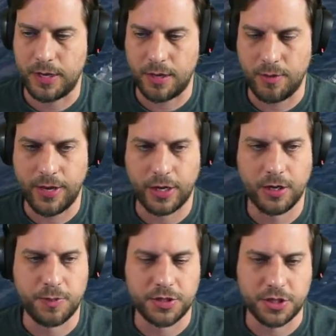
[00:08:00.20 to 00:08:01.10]
we had
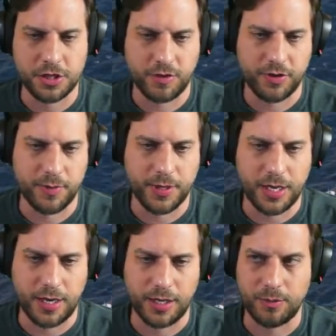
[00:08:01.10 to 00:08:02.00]
good positioning from the
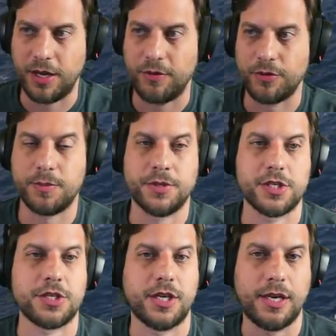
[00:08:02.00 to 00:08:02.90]
beginning, and when you have good
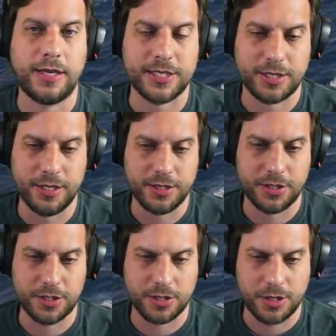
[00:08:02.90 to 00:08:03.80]
positioning in Alaska, it's
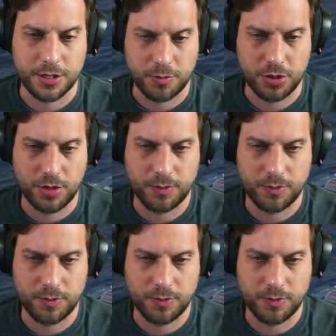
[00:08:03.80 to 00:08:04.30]
just an awesome ship.